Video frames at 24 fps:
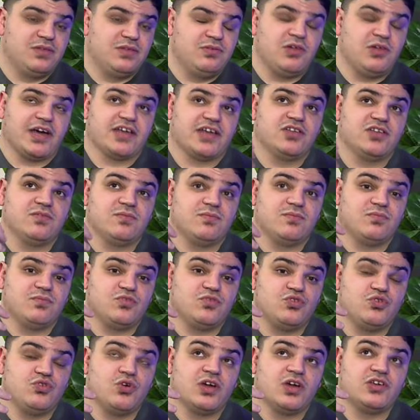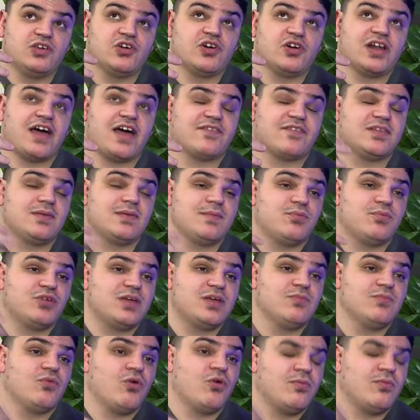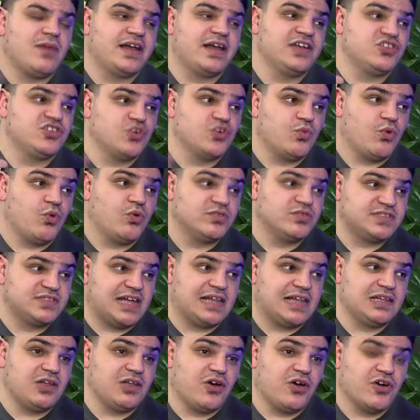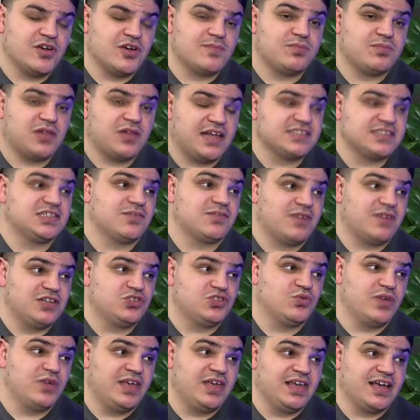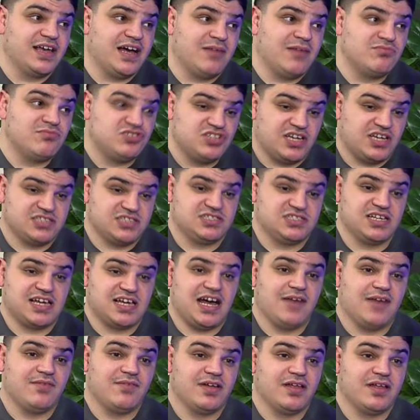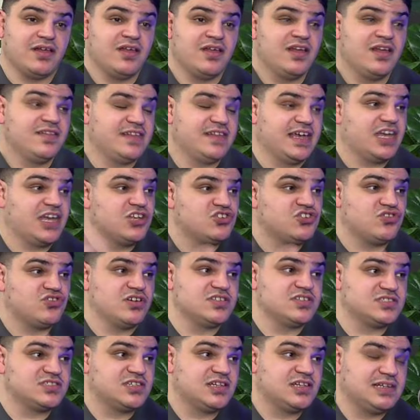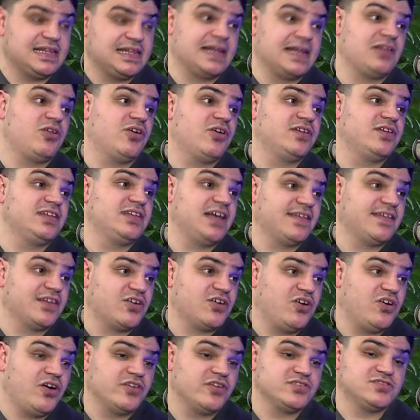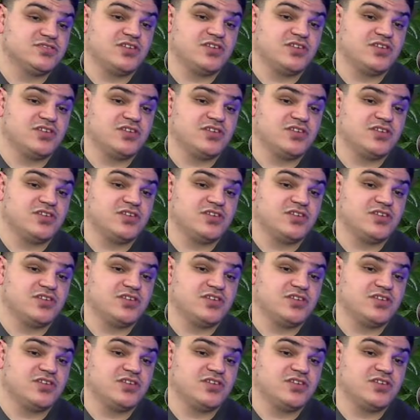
like, you're going to have to be putting more money towards that loan plus the rental income just to cover the interest, let alone the other costs.